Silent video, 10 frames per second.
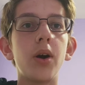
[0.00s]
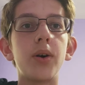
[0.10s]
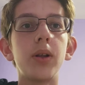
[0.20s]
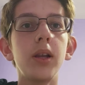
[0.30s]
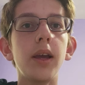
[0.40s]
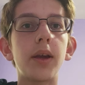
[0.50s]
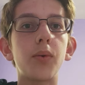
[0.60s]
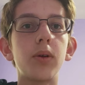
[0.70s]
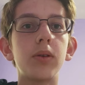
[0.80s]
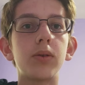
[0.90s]
Only
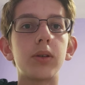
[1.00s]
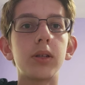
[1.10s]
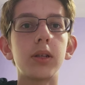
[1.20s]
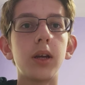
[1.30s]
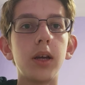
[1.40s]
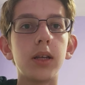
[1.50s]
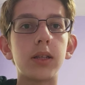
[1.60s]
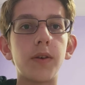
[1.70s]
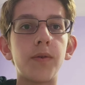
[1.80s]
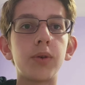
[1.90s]
equal nodes
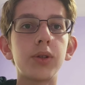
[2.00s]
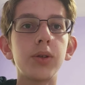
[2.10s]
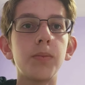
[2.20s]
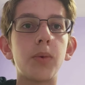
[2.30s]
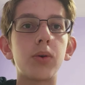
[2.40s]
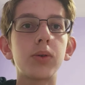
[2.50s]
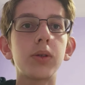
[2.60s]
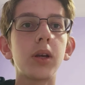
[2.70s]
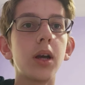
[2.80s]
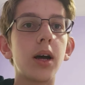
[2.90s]
that function
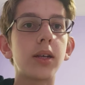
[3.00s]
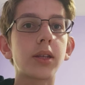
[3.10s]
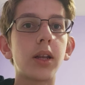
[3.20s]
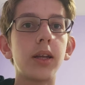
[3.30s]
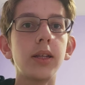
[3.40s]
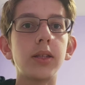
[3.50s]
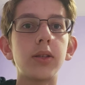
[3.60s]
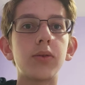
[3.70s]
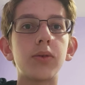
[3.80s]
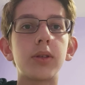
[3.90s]
both as
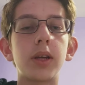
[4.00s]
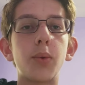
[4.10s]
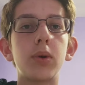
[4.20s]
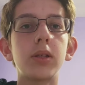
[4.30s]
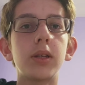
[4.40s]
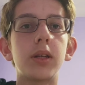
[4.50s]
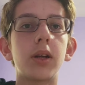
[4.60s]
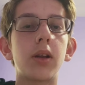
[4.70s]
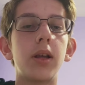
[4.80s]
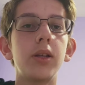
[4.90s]
clients on servers in
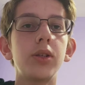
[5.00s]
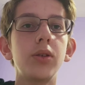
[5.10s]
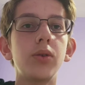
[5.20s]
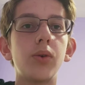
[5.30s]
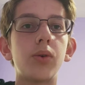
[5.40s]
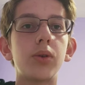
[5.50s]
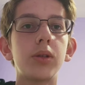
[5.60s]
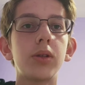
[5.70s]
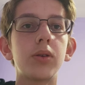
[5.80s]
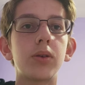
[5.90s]
relation to
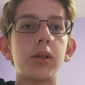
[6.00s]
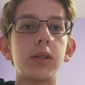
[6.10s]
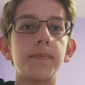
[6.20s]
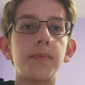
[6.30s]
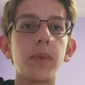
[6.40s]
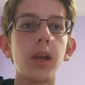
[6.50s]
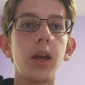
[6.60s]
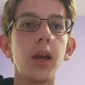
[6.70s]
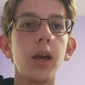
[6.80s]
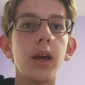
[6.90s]
other nodes
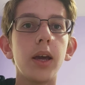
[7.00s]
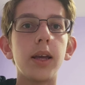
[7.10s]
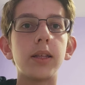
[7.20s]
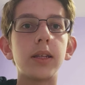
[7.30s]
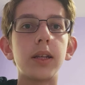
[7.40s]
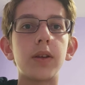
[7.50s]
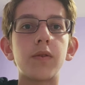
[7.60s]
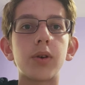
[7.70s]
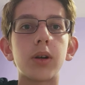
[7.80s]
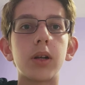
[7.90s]
in the
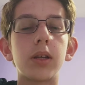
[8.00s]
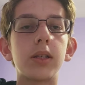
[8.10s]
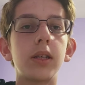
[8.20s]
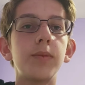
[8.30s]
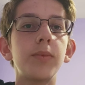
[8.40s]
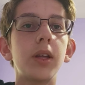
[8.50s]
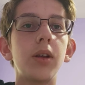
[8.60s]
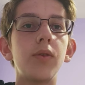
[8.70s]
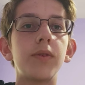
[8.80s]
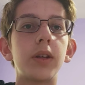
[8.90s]
network. This
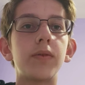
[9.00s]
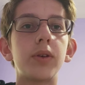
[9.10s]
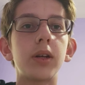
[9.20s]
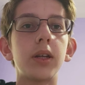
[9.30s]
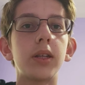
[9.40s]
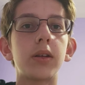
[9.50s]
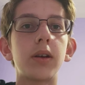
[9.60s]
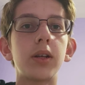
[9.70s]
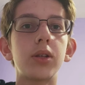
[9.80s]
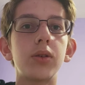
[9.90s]
model of network
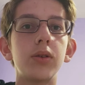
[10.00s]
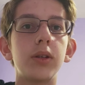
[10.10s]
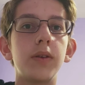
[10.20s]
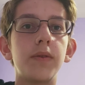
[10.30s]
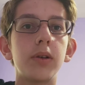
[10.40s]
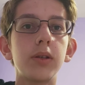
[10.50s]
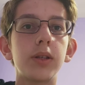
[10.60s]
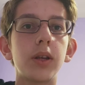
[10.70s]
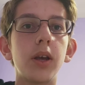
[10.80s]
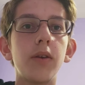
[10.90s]
interaction
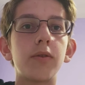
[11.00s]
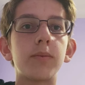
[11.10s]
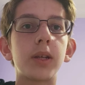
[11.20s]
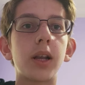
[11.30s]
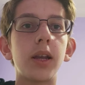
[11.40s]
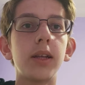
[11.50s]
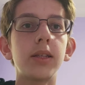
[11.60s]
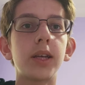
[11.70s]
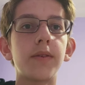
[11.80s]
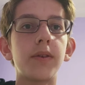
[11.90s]
differs from the
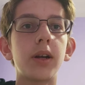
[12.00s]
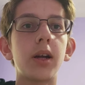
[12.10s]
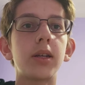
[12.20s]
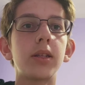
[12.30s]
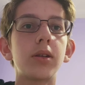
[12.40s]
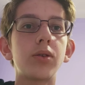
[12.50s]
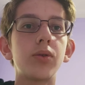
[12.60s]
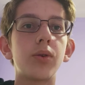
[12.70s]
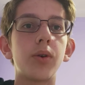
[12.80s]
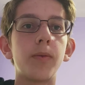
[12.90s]
client-server
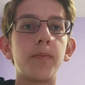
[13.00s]
architecture,